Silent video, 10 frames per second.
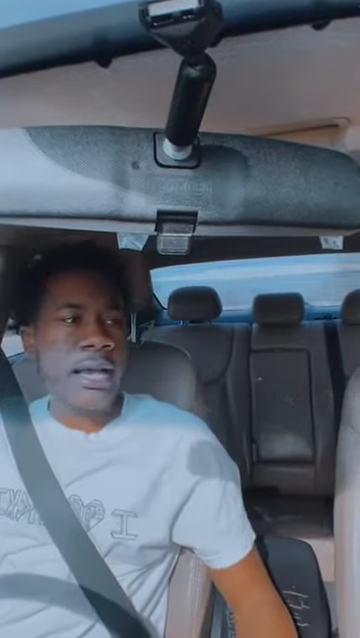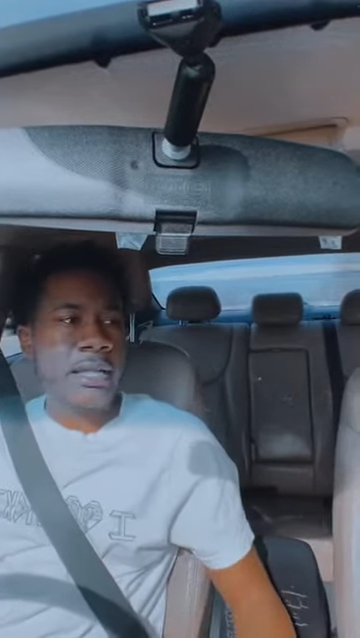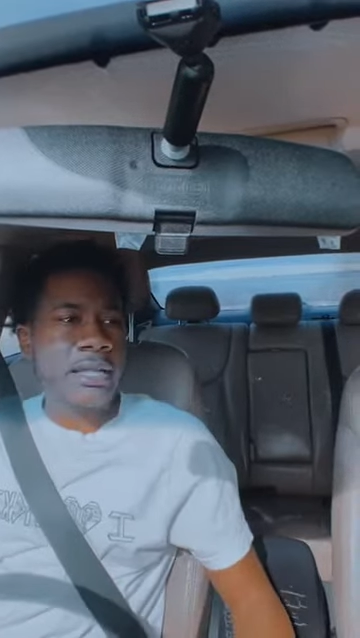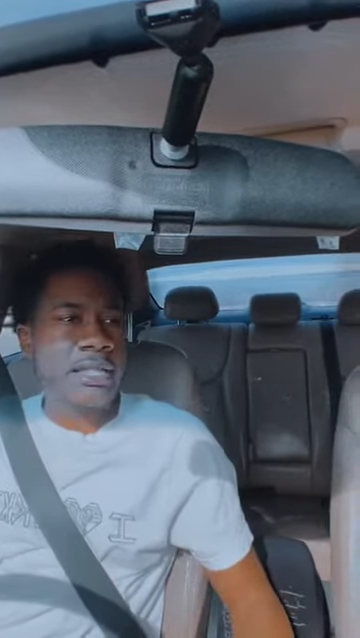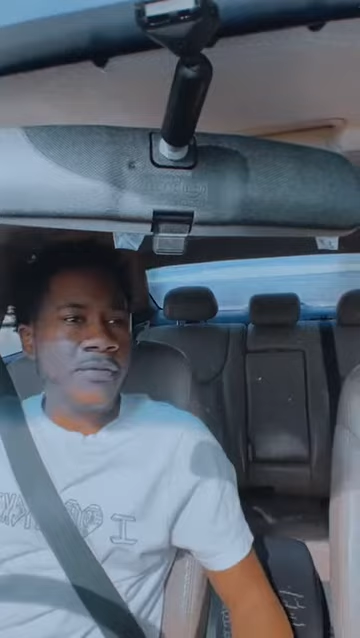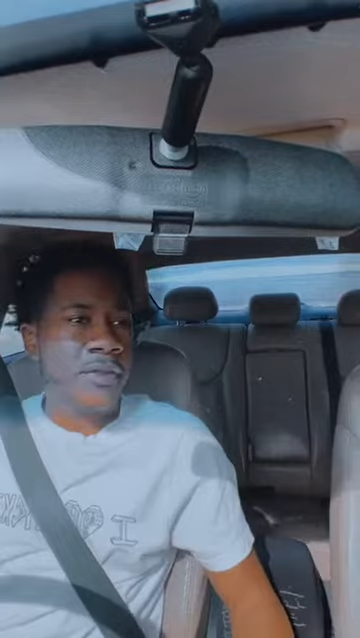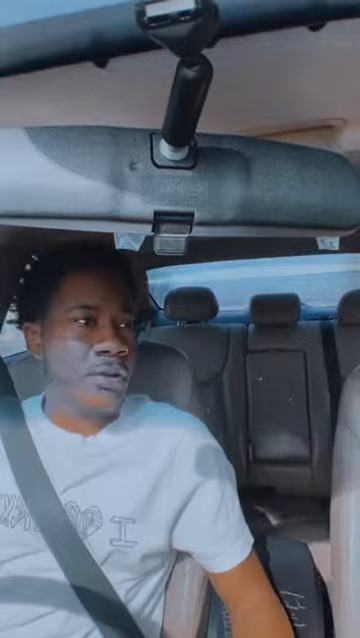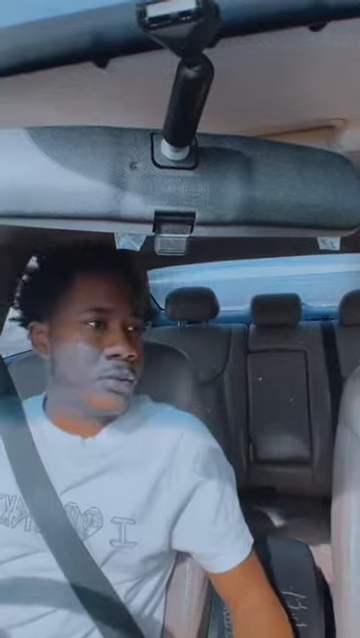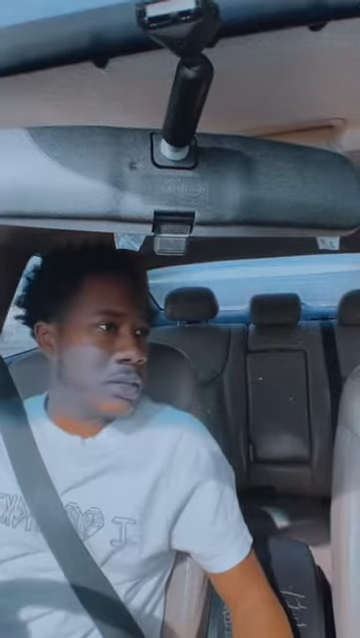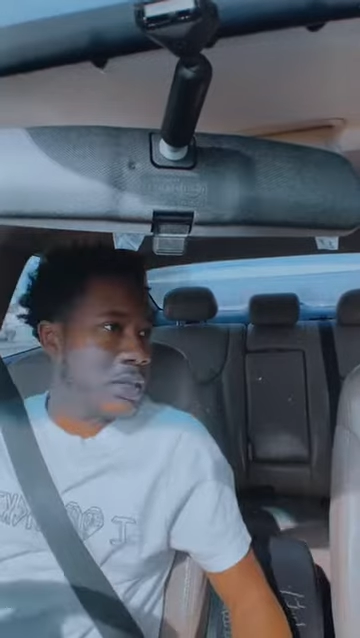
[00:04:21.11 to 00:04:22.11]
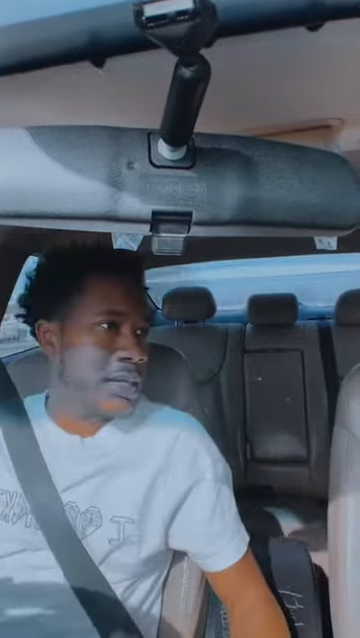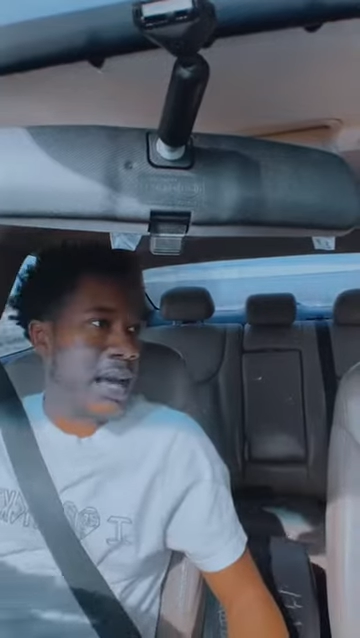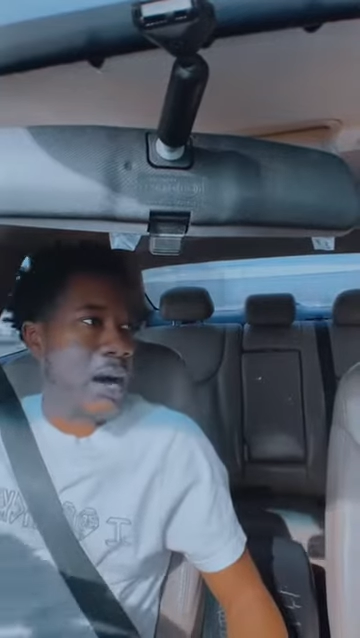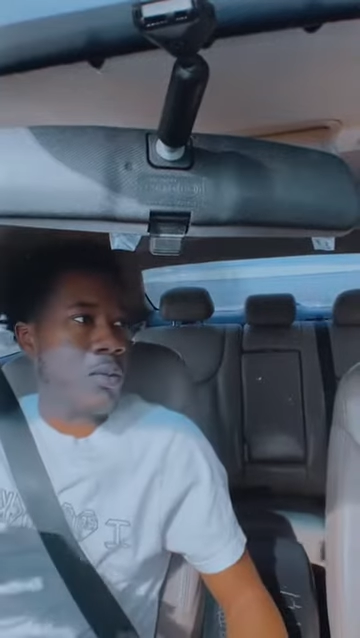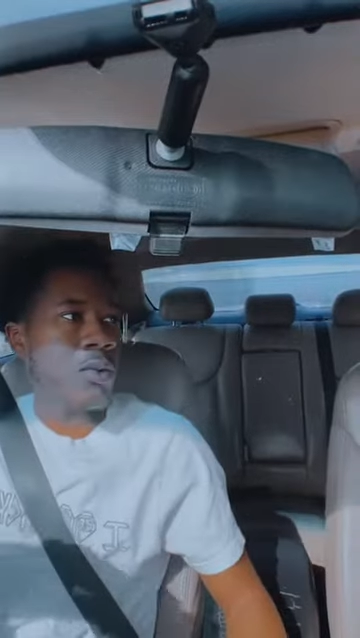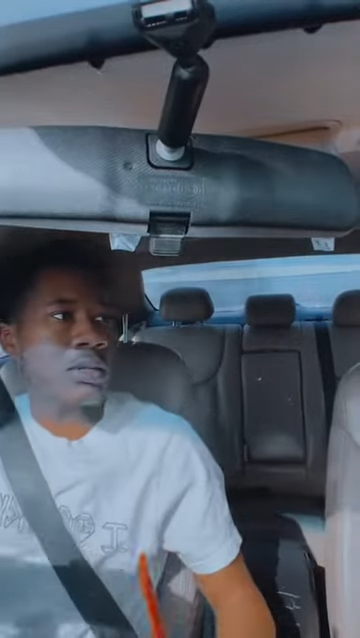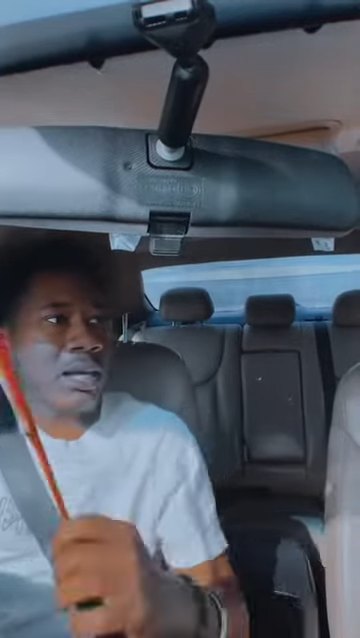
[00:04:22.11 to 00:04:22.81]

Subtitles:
at least for you to look out one